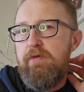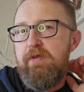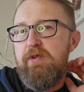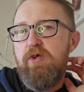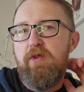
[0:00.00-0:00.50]

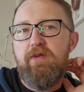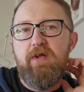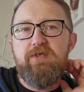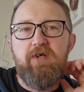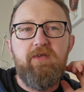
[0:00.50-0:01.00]
that none of the
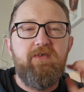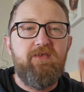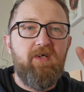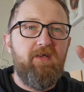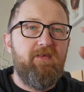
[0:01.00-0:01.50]
rest had
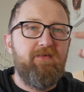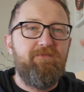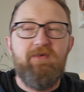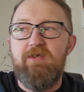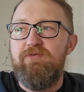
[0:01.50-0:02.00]
because yeah,
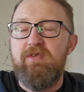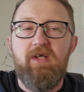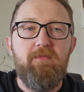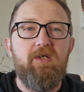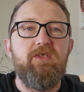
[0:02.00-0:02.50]
fucking
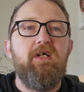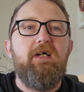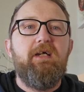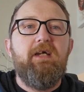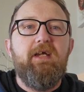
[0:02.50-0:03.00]
ringlet in my
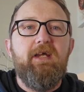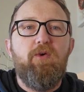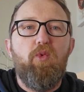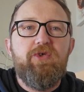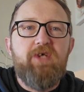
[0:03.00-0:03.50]

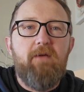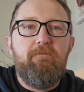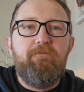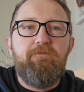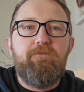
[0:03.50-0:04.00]
was
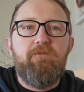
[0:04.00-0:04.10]
um,